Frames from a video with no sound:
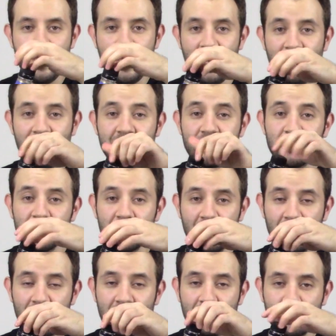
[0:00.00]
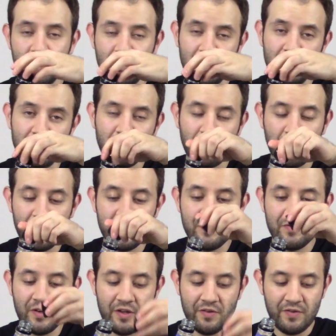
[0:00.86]
half a shot or
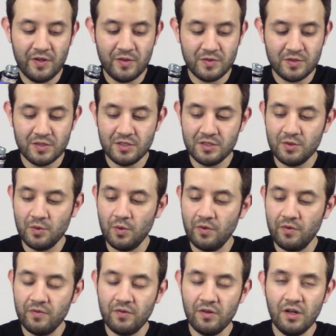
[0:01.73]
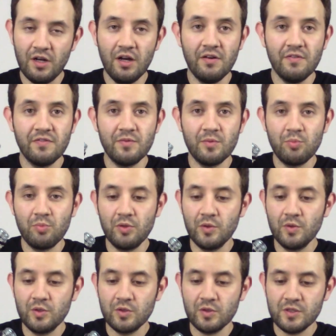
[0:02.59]
0.5 ounces of
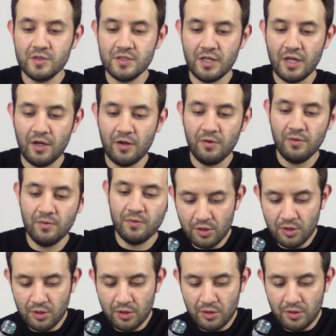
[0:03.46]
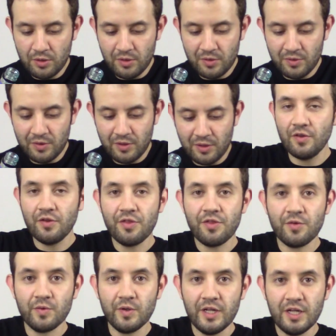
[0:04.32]
blue curacao,
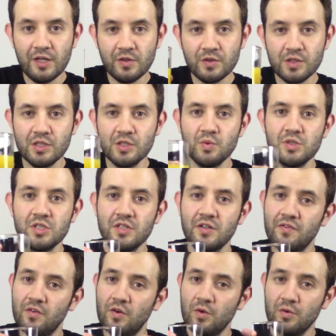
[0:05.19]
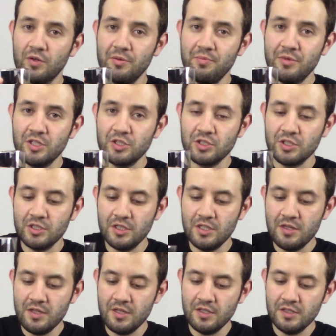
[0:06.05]
3 ounces which I've already measured
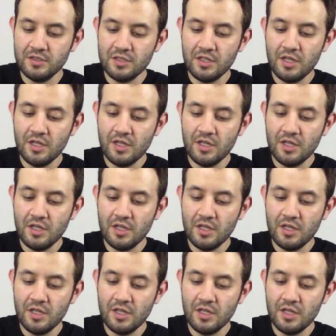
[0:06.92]
in this,